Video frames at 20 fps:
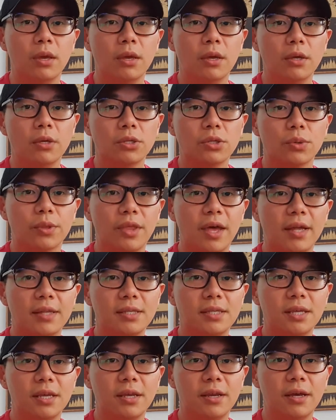So with that
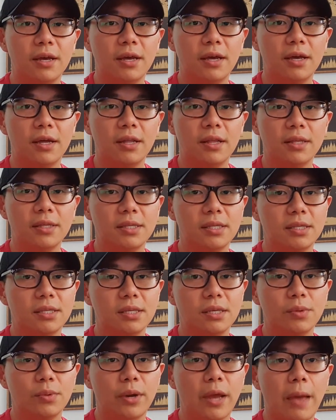said, let's
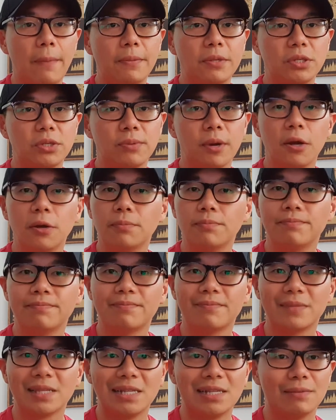see what happens tomorrow.
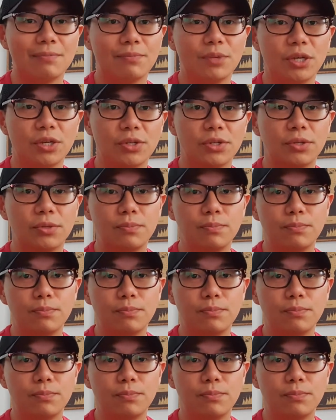Peace.